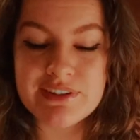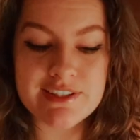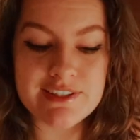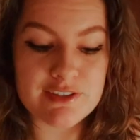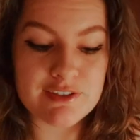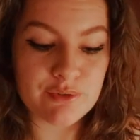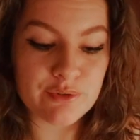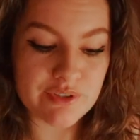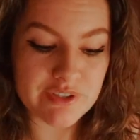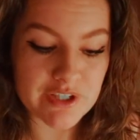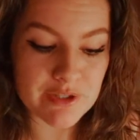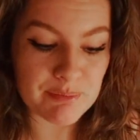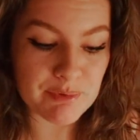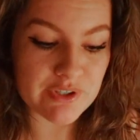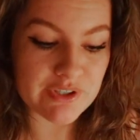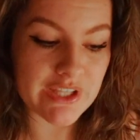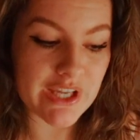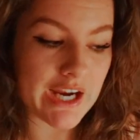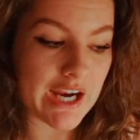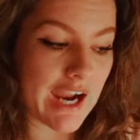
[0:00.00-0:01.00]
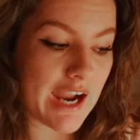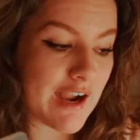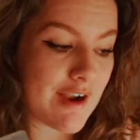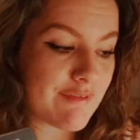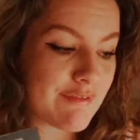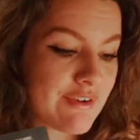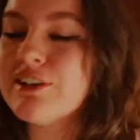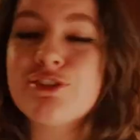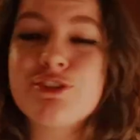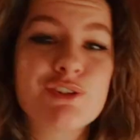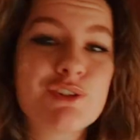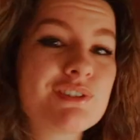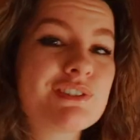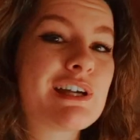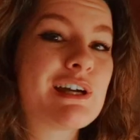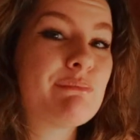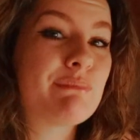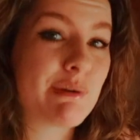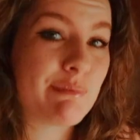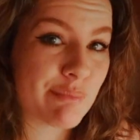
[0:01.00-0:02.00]
this audiobook that I have and sort
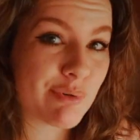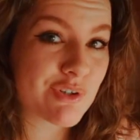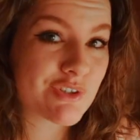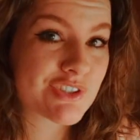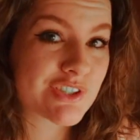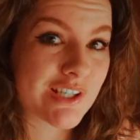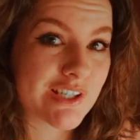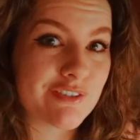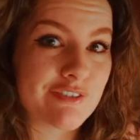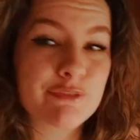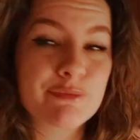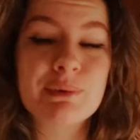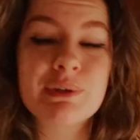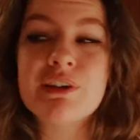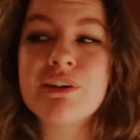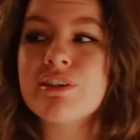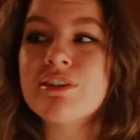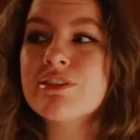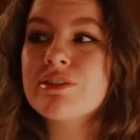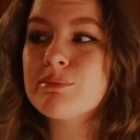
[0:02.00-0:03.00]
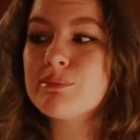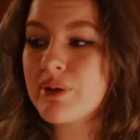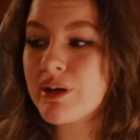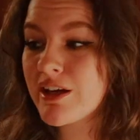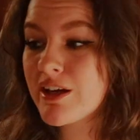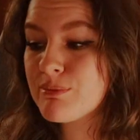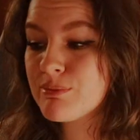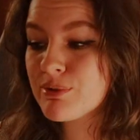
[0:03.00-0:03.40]
out my bookshelves because my